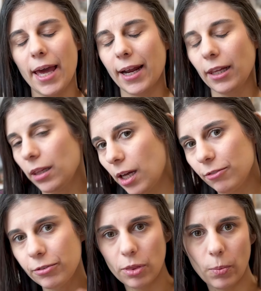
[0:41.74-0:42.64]
and I
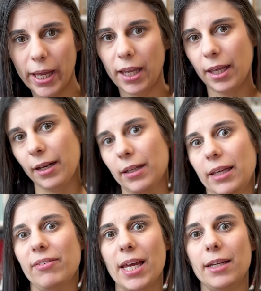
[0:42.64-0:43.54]
loved the way it
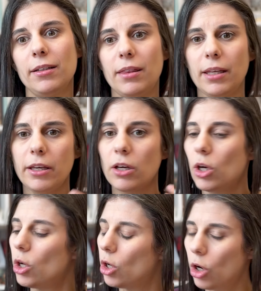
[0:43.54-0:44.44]
alleviated the,
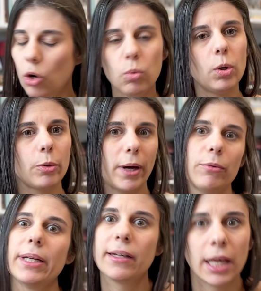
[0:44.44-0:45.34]
oh, what do I
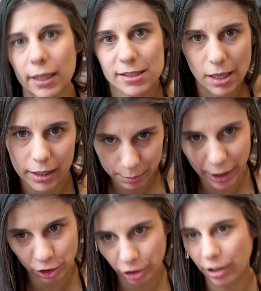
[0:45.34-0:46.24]
read next kind of
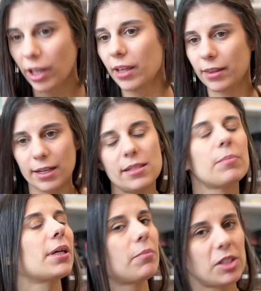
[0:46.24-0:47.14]
pressure that I
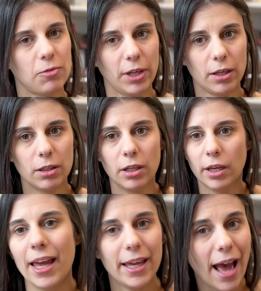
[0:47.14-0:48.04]
sometimes feel.
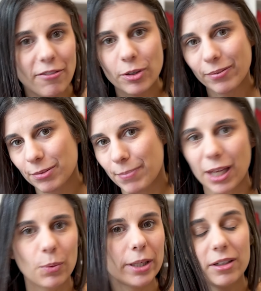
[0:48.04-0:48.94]
Have you ever
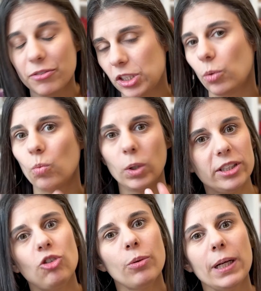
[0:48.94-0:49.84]
made one? And if so, what
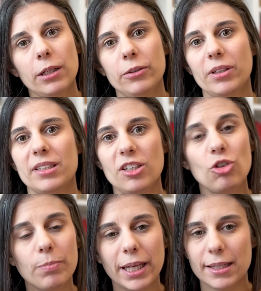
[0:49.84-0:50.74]
did you include? Did
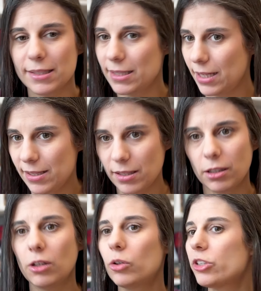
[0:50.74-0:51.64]
you make it
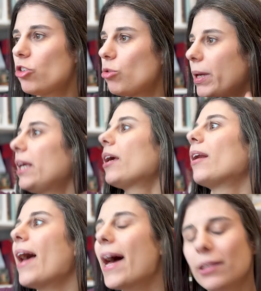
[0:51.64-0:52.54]
seasonal or did you make it
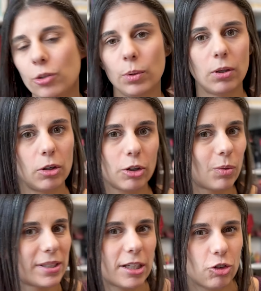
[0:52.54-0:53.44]
annual? Or
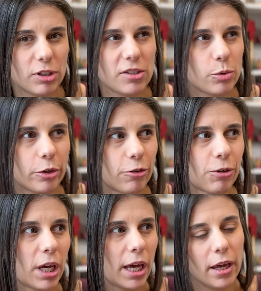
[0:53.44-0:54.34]
was it just sort of,
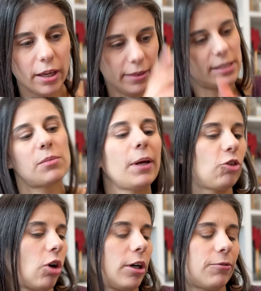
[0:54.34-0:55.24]
this is my
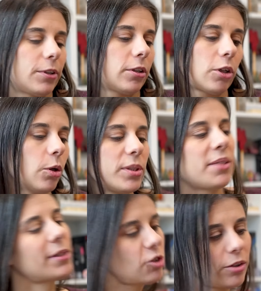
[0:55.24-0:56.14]
jar for cozy
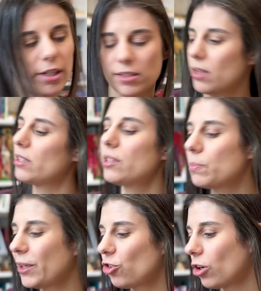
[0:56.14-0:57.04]
mysteries and this is
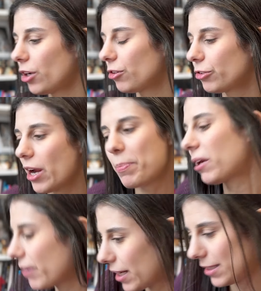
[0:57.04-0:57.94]
my jar for epic
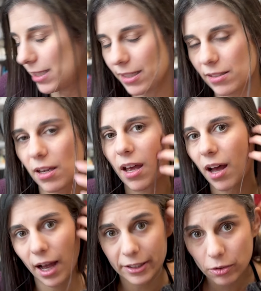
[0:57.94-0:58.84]
fantasies?
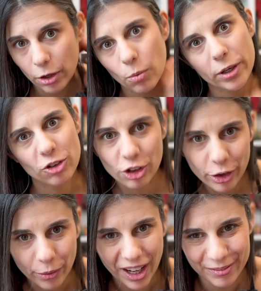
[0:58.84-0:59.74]
I don't know. What did you
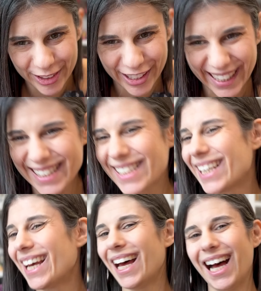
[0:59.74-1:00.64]
do? I'm curious.
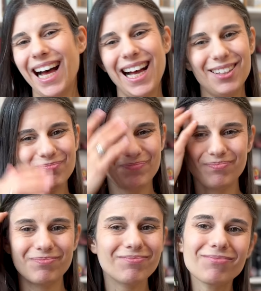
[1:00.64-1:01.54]

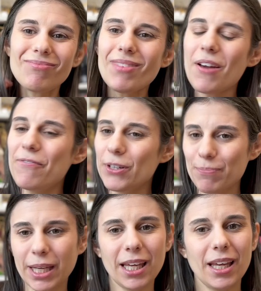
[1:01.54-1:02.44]
For
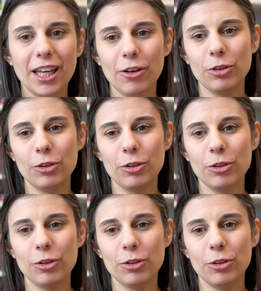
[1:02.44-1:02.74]
me, it